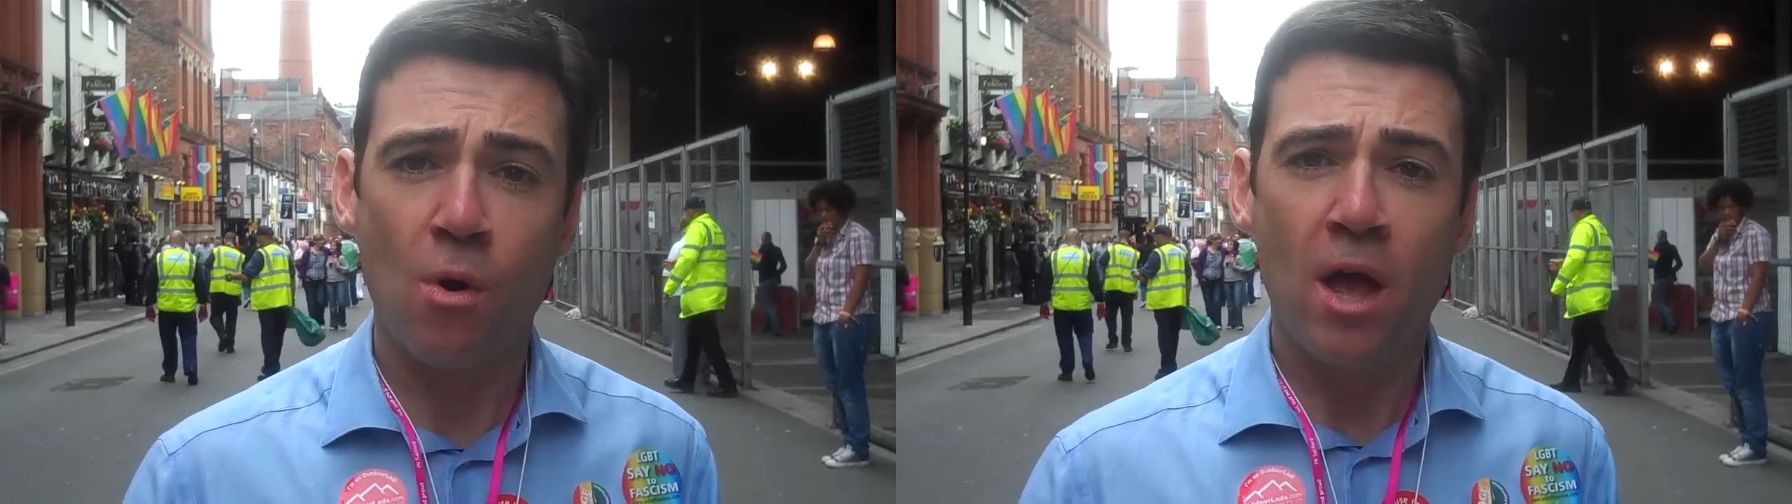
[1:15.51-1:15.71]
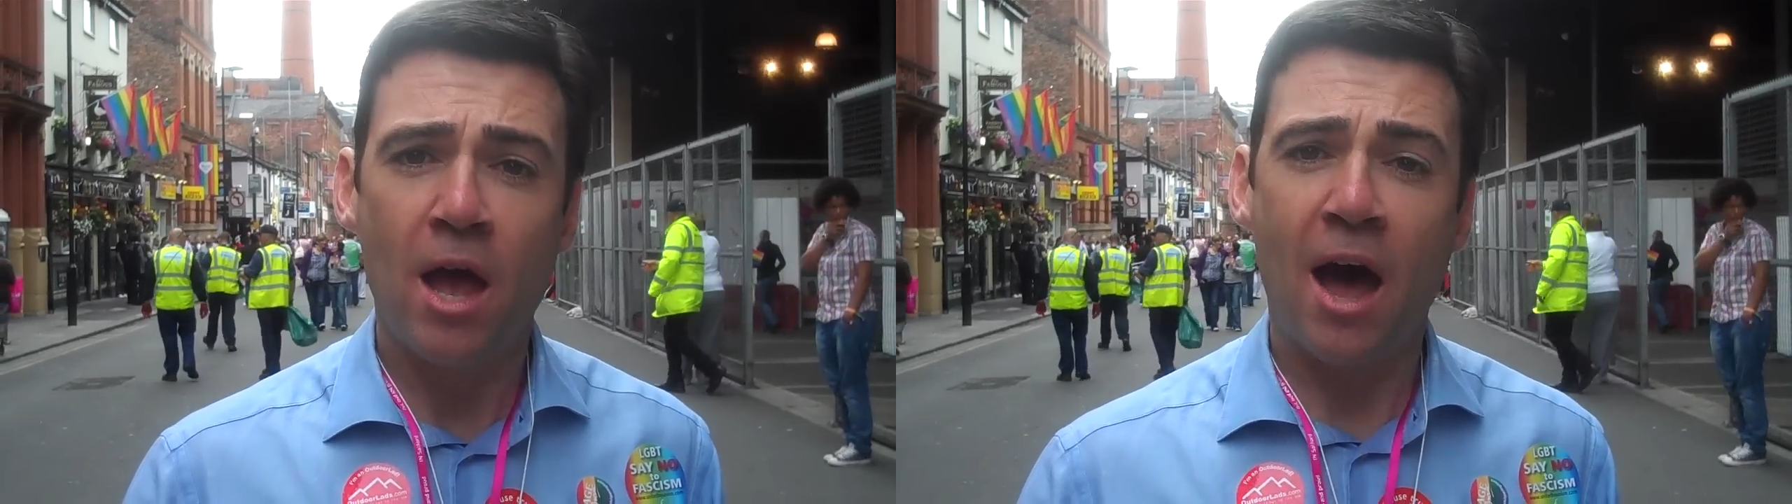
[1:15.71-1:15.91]

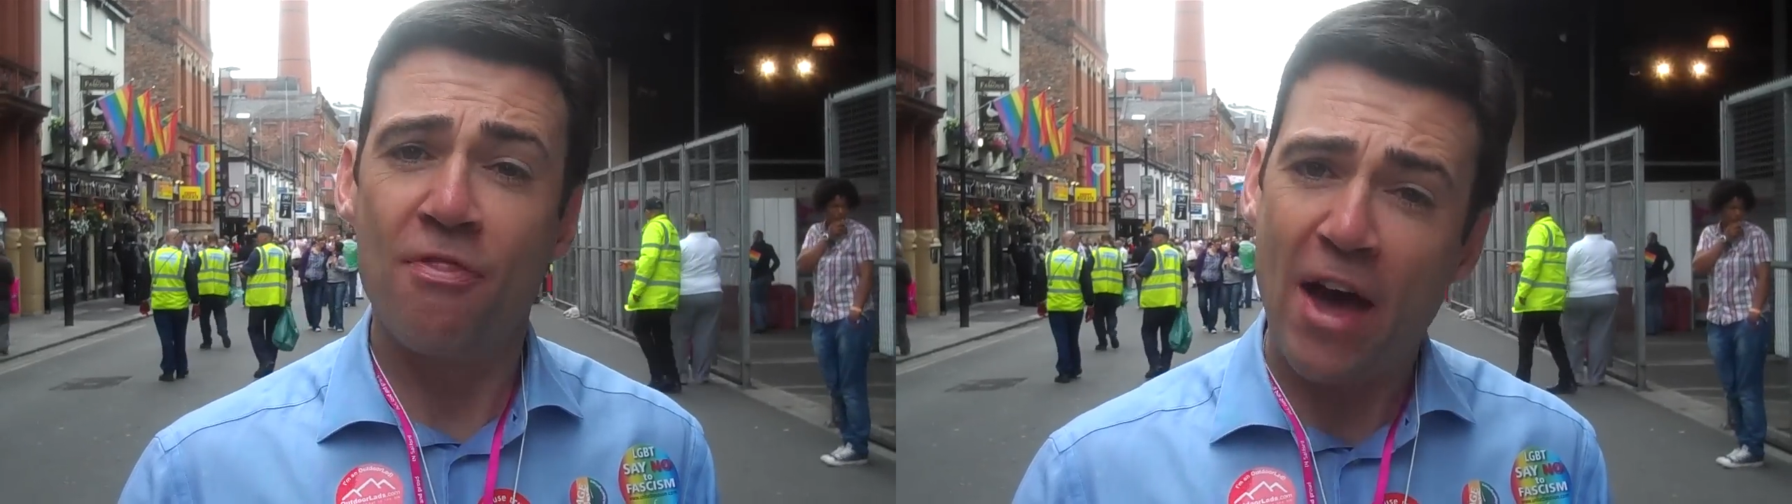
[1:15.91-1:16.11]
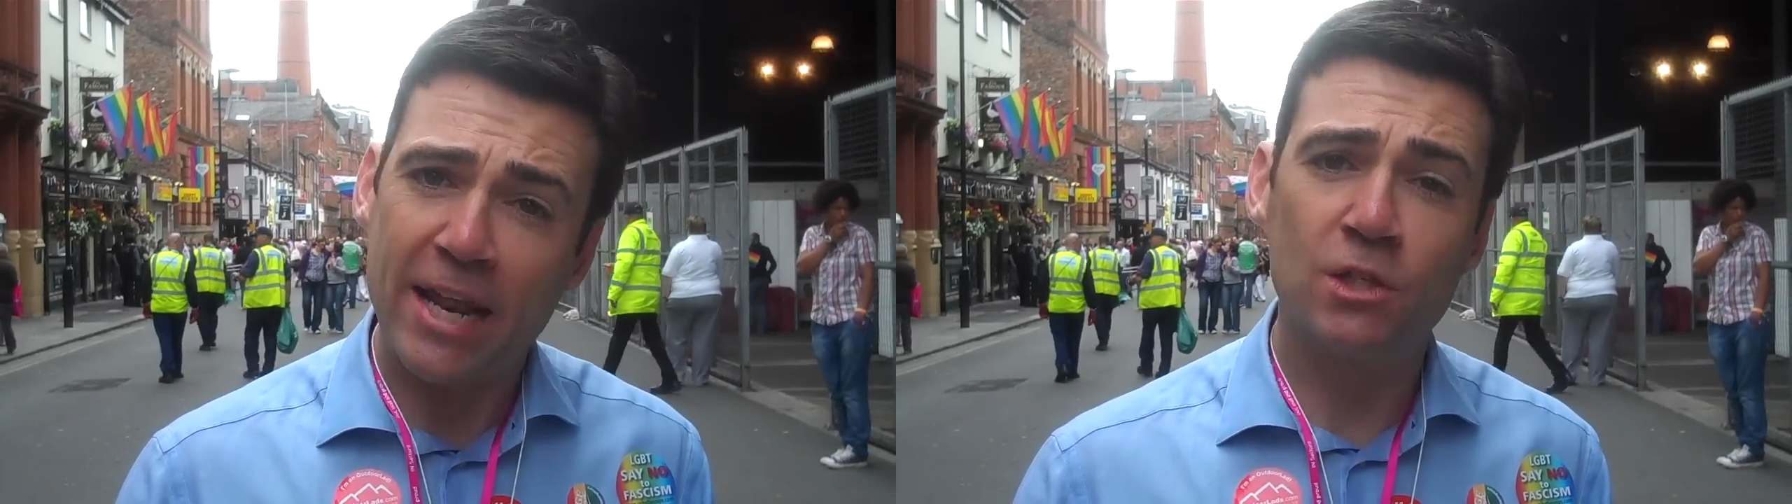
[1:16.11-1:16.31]

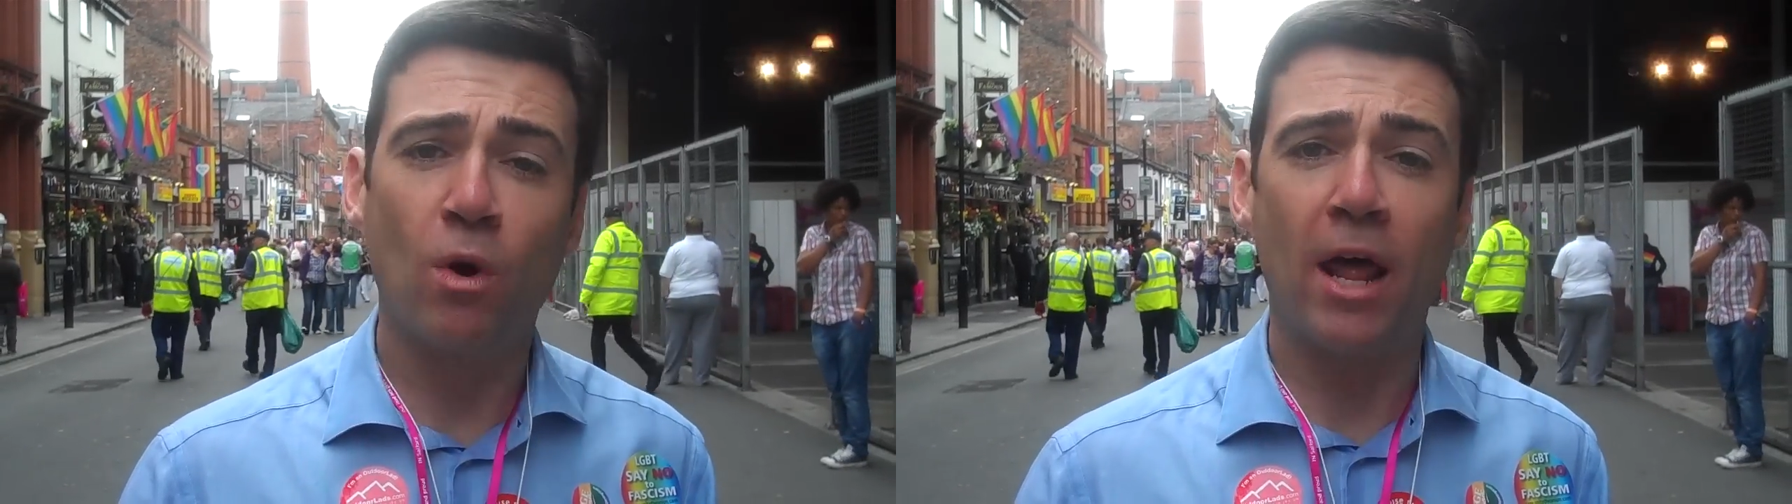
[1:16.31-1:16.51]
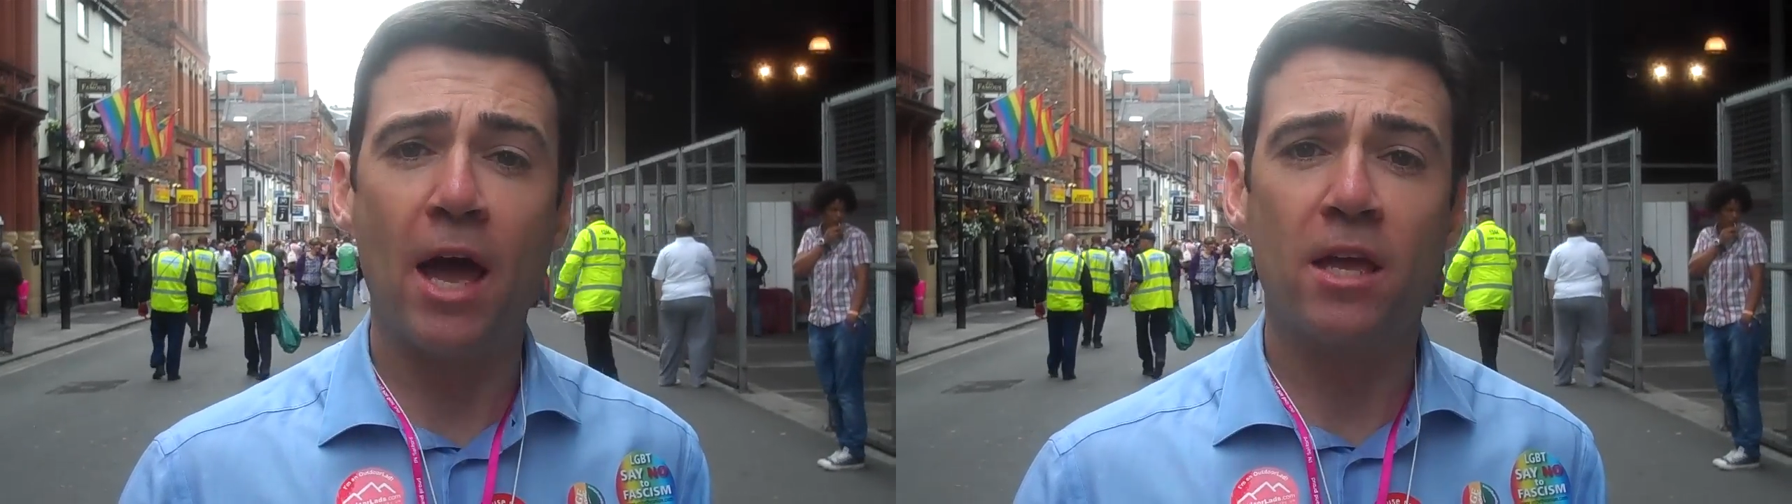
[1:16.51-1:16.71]
and that is
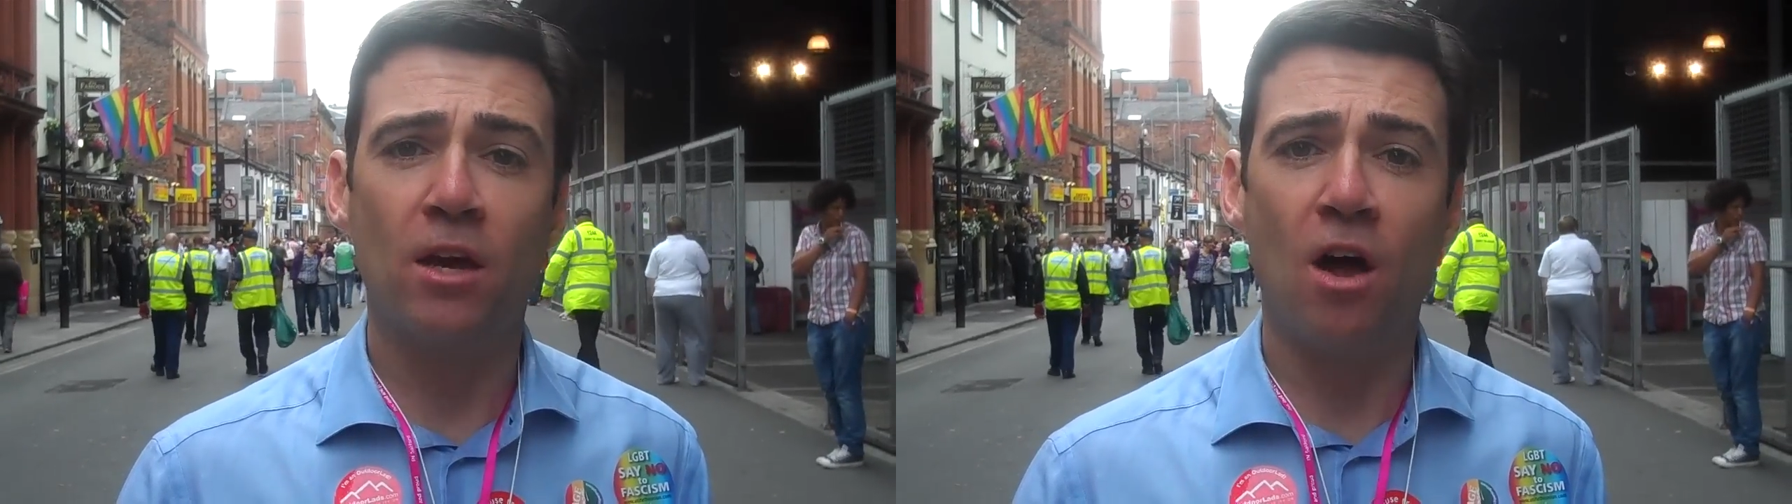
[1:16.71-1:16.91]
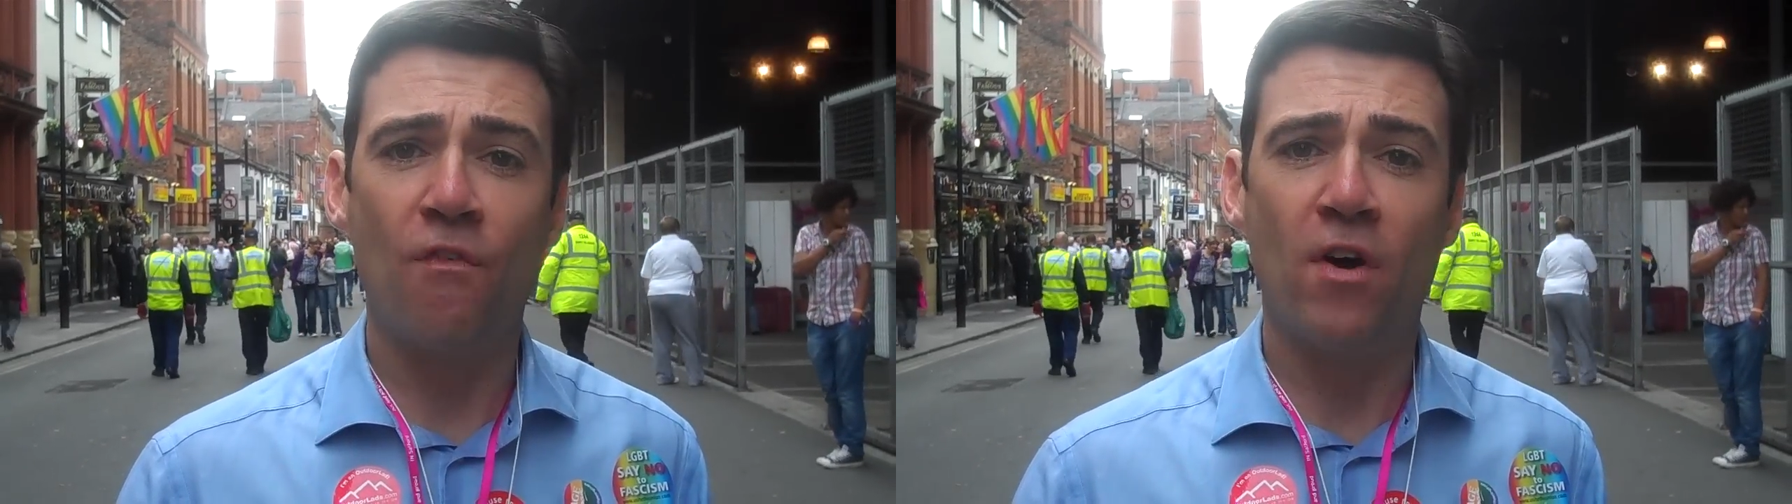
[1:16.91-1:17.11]
what I
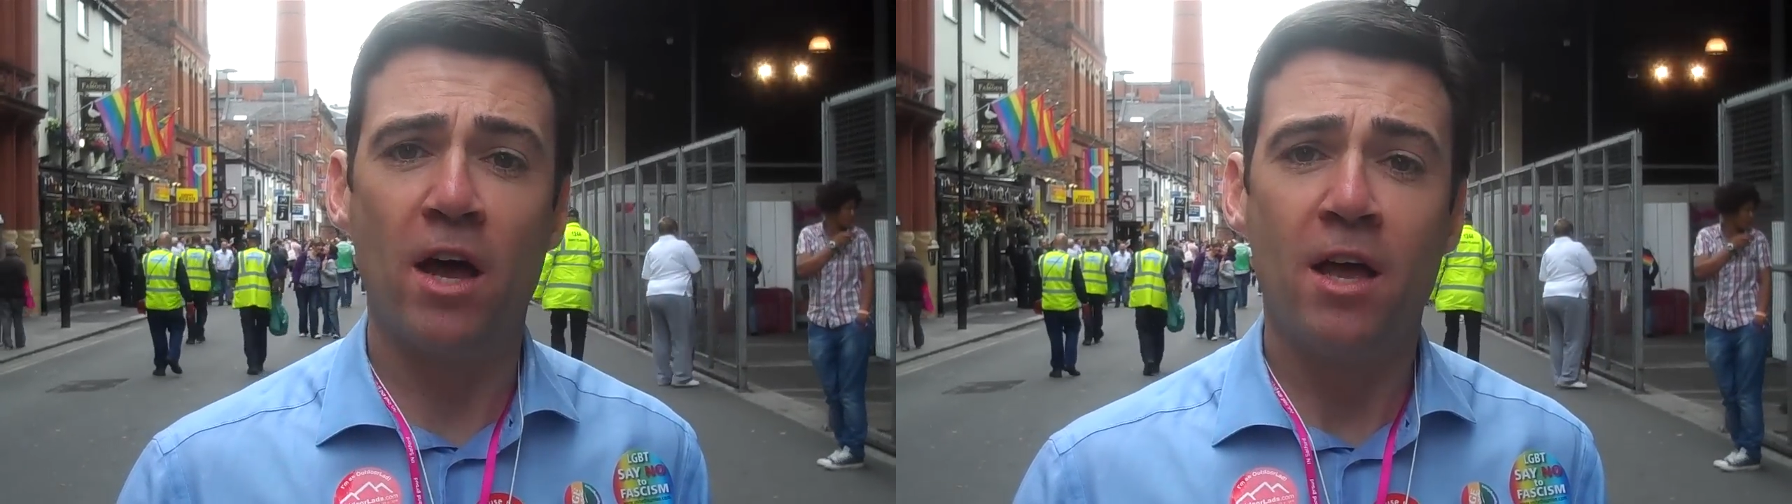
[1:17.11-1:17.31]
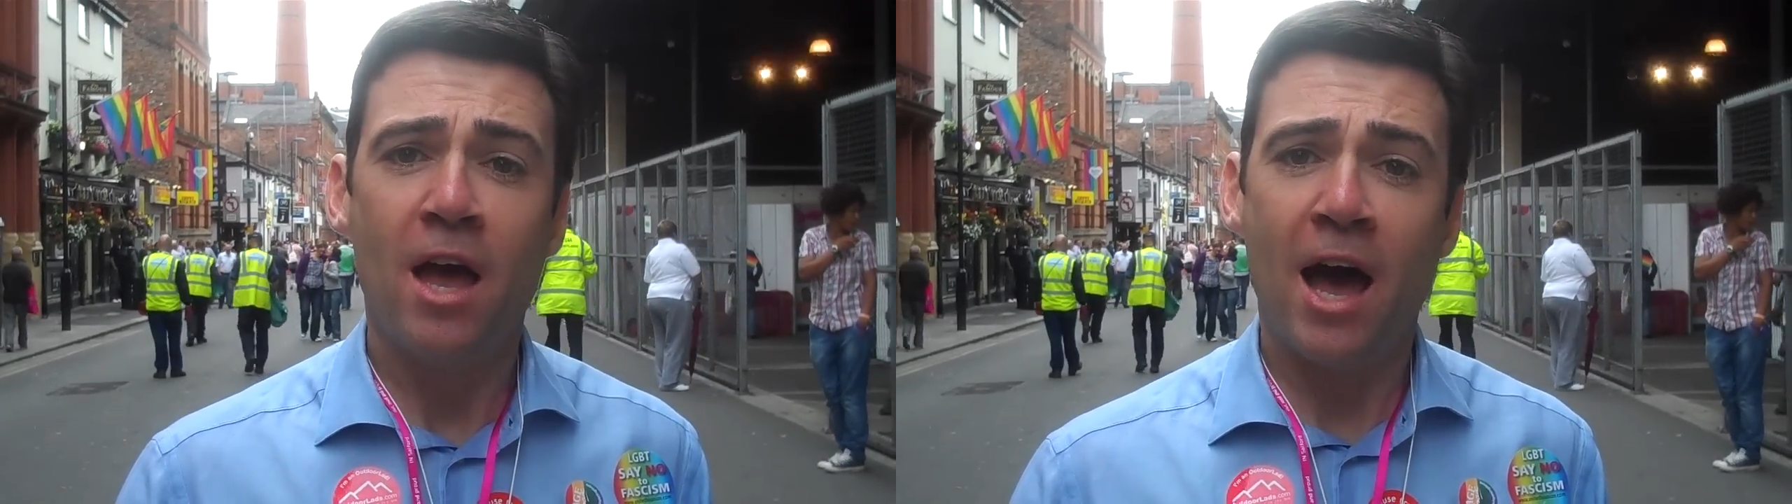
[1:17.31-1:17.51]
can offer.